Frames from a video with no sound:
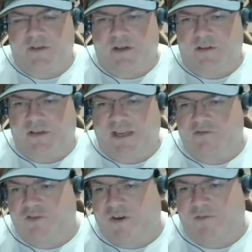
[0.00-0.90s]
uh, like a
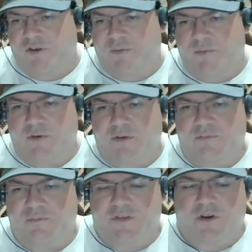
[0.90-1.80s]
travel humidor.
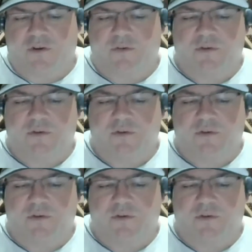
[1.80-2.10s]
So